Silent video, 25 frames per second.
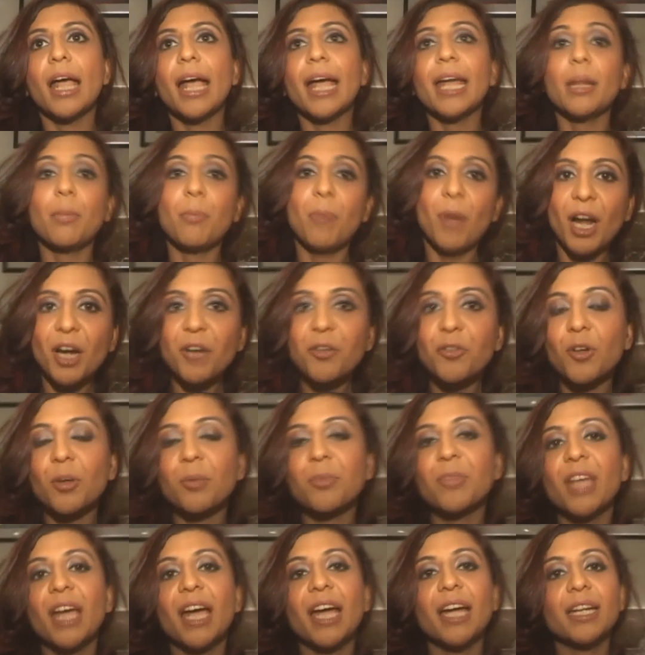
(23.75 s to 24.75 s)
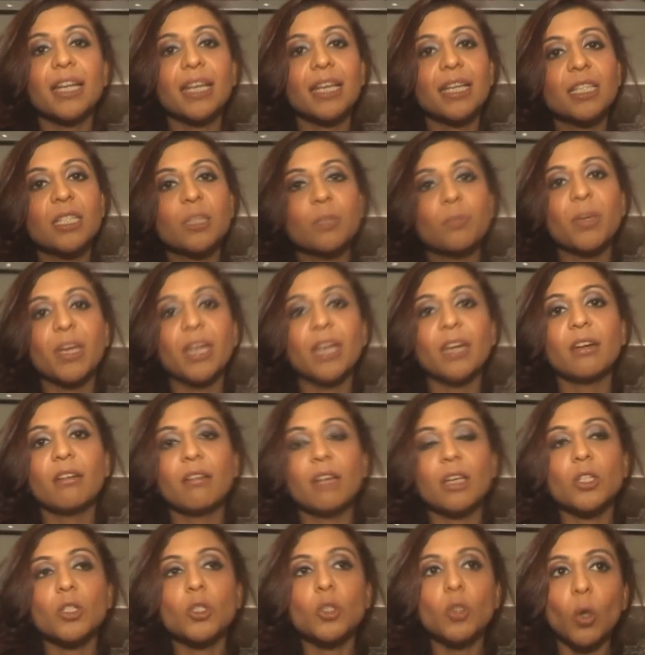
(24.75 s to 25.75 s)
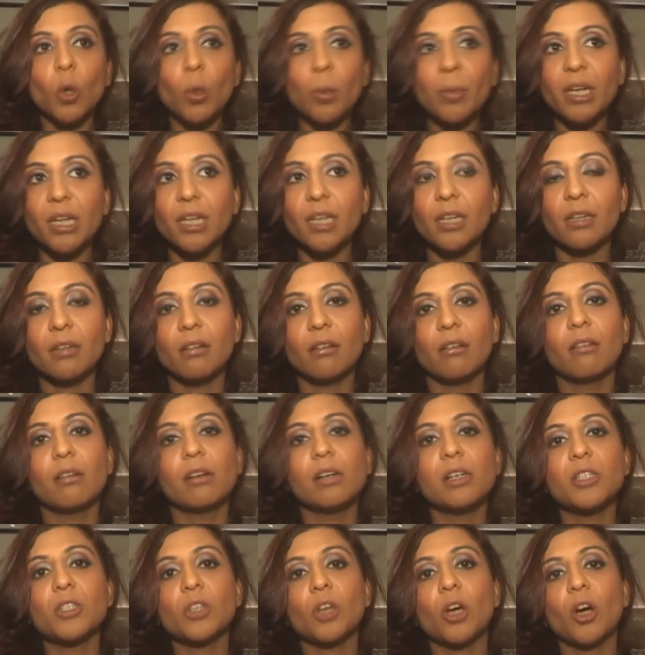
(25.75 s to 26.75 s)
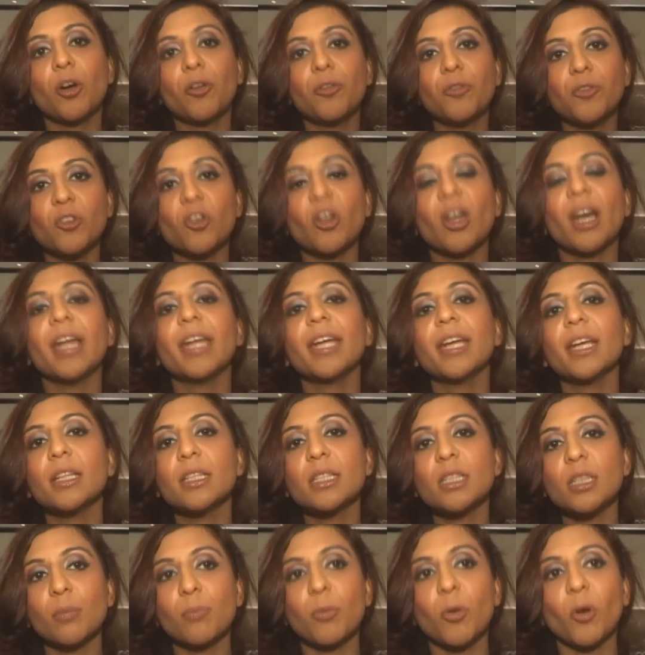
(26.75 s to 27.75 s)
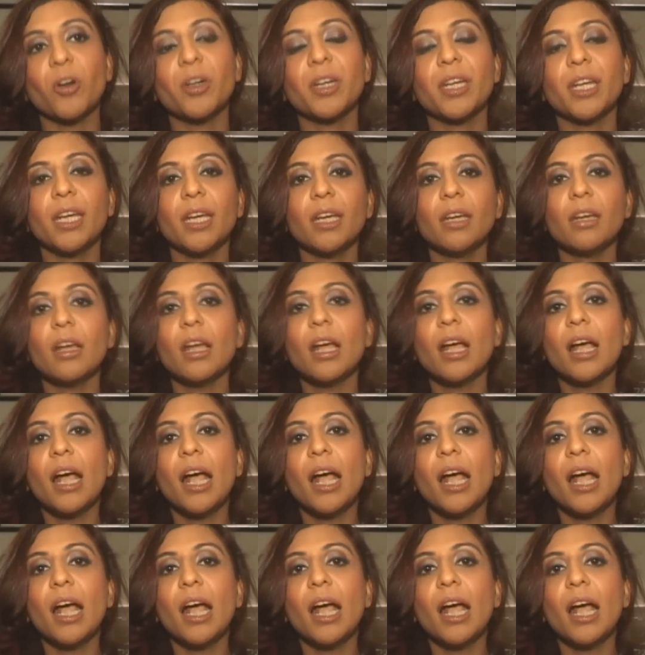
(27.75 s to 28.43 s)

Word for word: And apart from that, it's been so many years of trying and supporting